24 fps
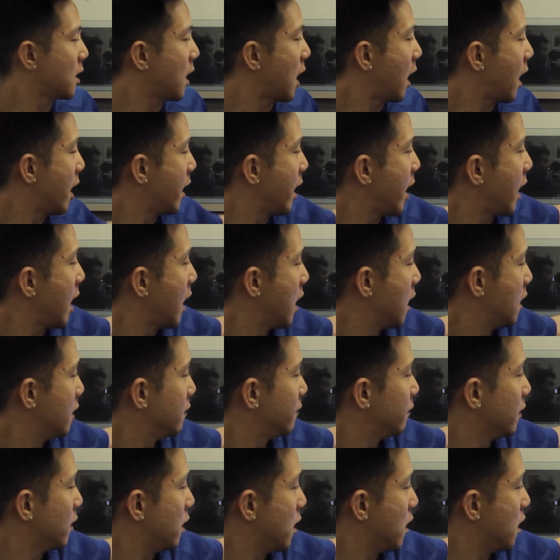I
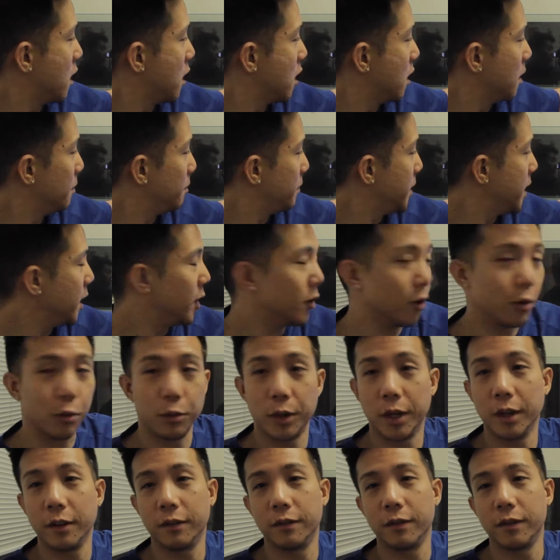have a Pico
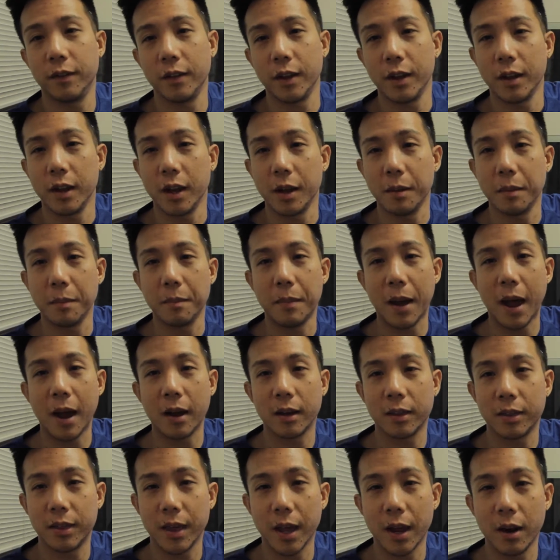Reef
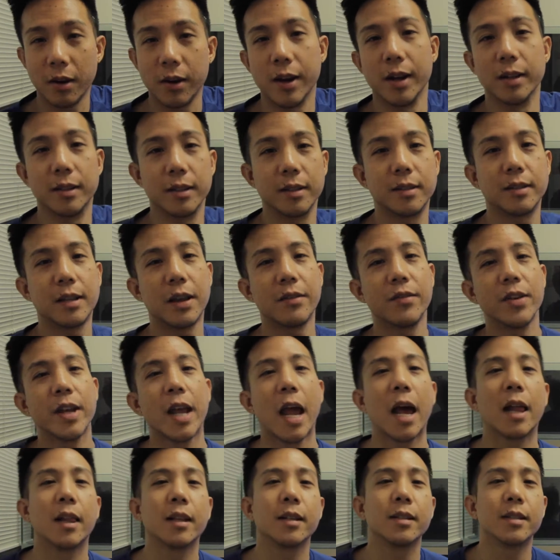back there. It's a
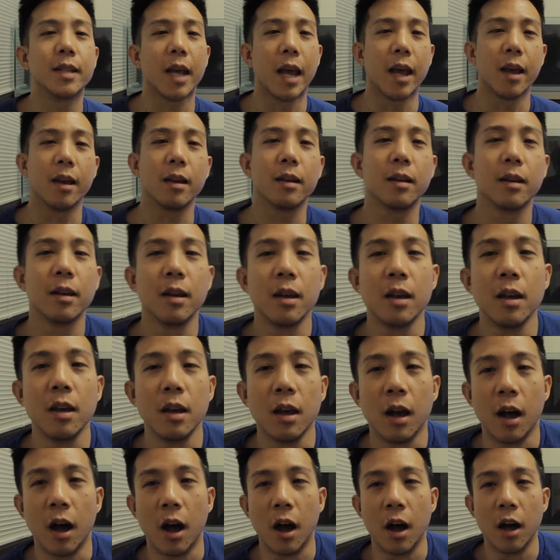7-gallon tank,
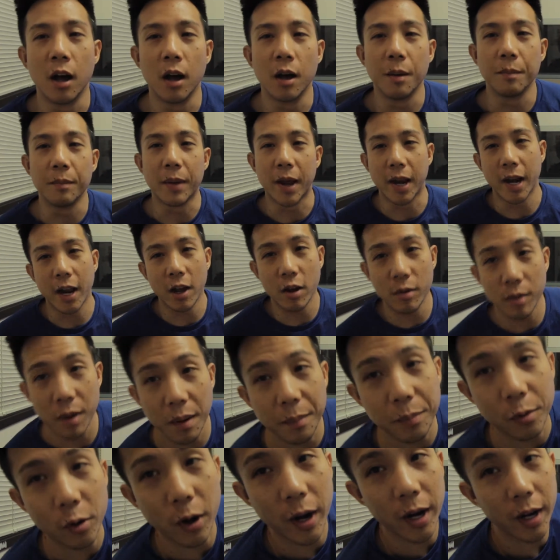and now I'm
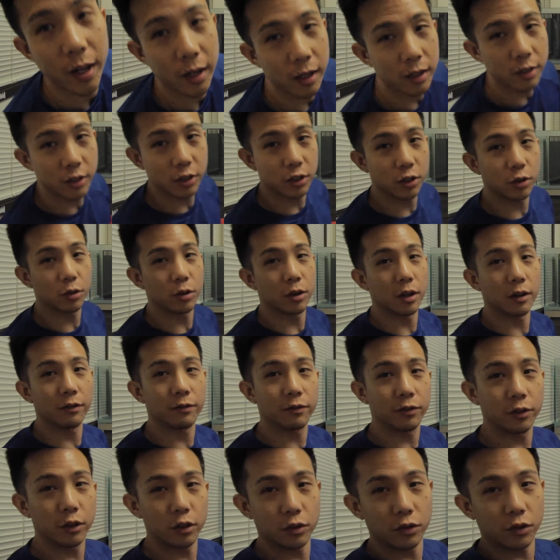upgrading to the
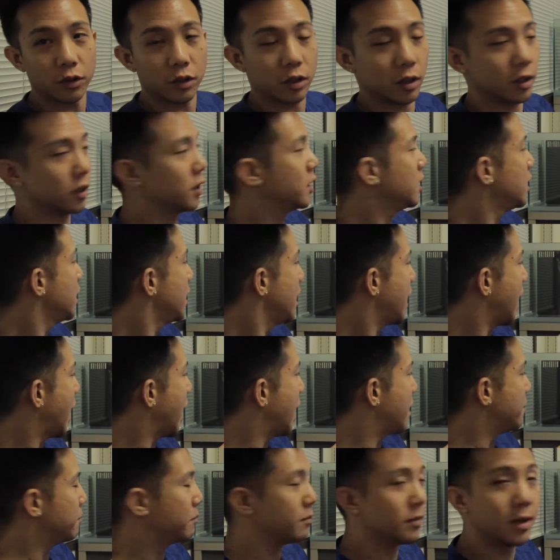Fluval
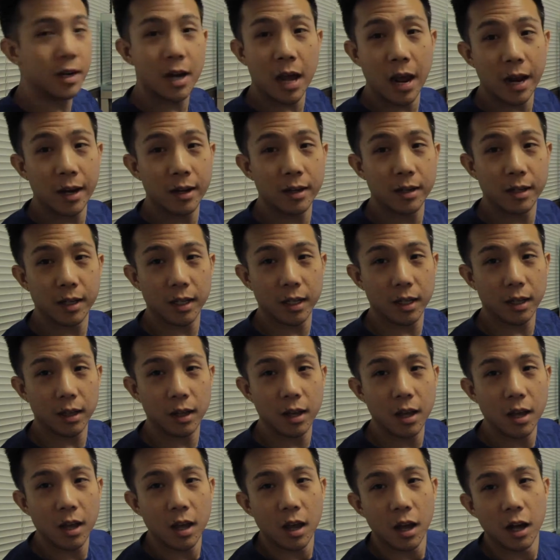
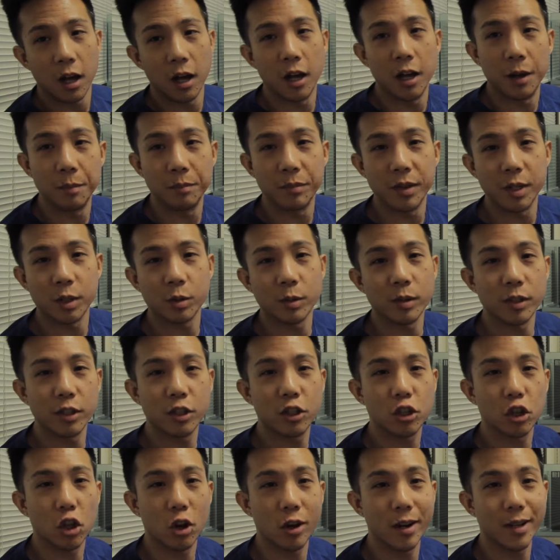M90. This one's
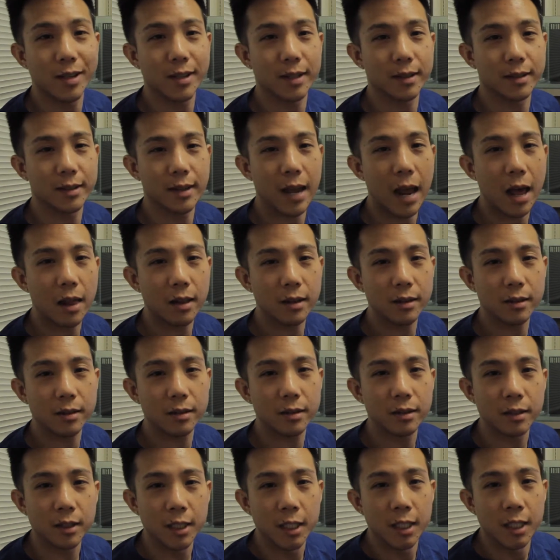36
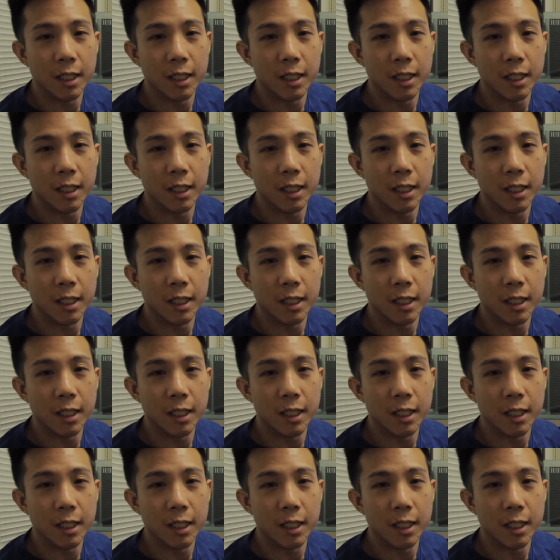gallons.